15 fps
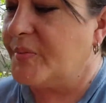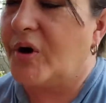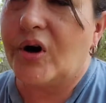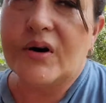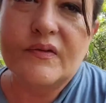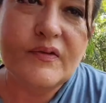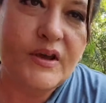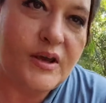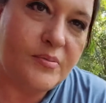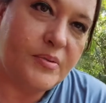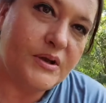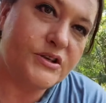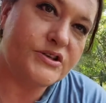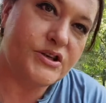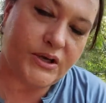part of
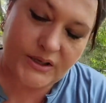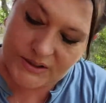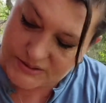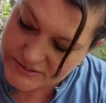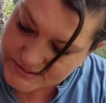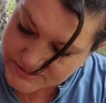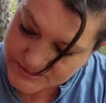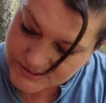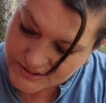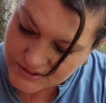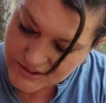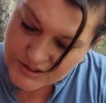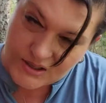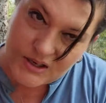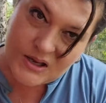keeping chickens
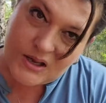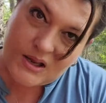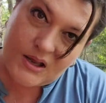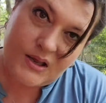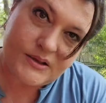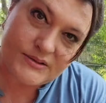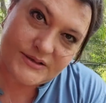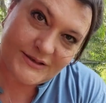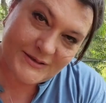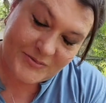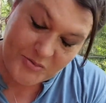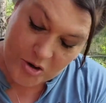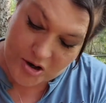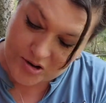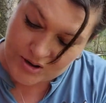is this
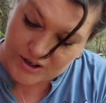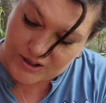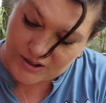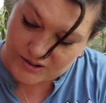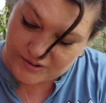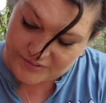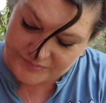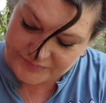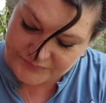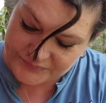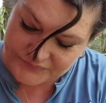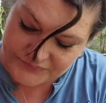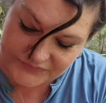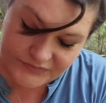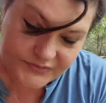part right here.
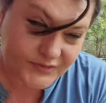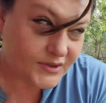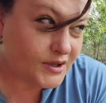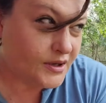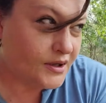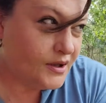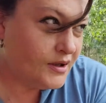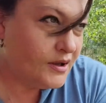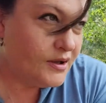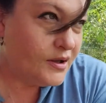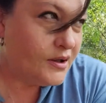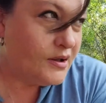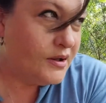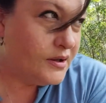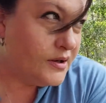
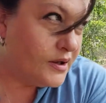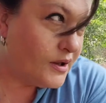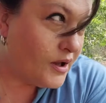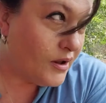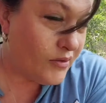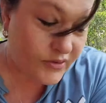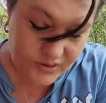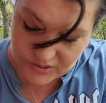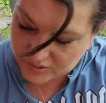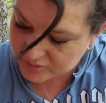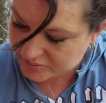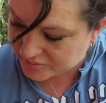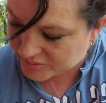Cleaning out the coop.